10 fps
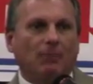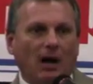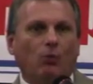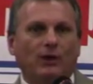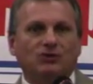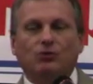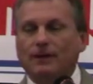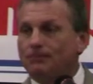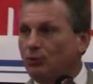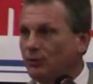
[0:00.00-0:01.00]
by which
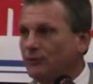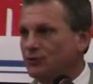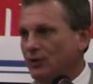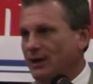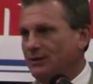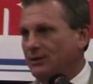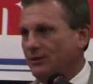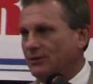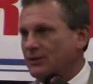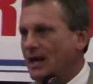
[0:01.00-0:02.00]
we approve trade
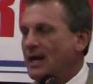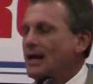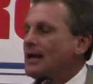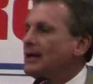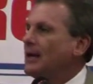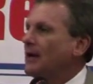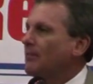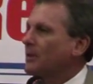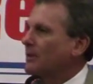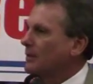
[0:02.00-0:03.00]
deals.
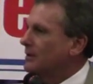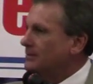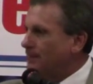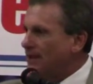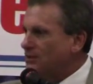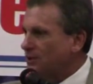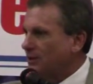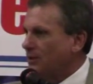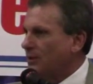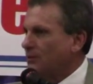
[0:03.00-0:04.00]
Now,
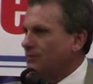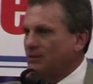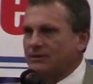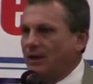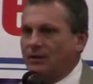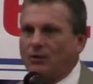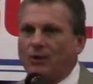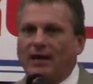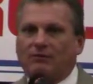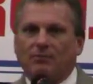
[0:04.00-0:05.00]
especially those, I know
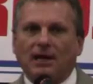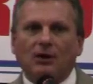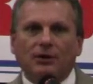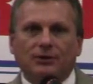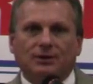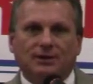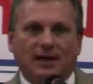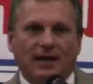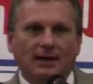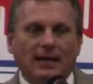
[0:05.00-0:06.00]
we have the mayor here
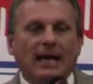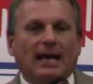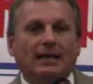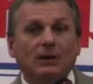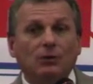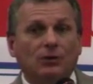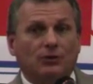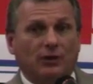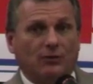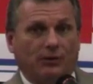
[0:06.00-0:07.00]
today, and he will
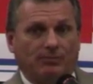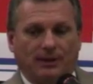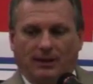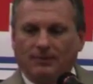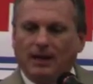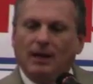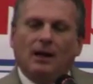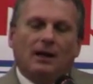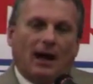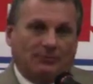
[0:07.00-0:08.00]
agree with me,
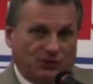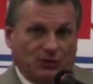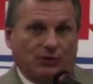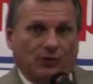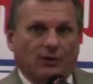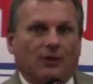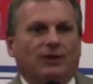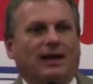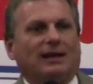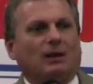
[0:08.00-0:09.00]
I'm sure,
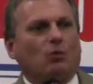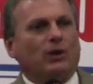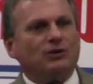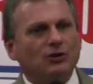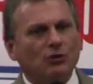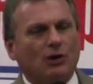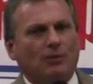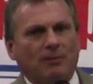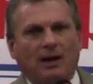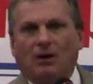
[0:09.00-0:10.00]
that when you
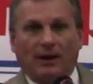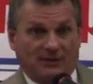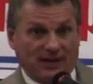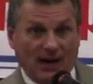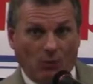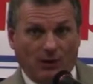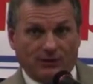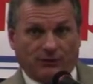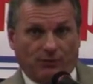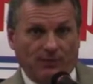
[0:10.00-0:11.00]
are a mayor, as I
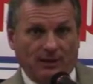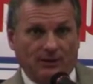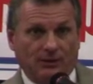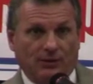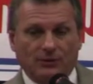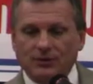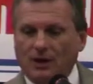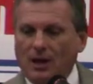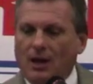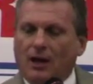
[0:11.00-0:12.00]
was for many years,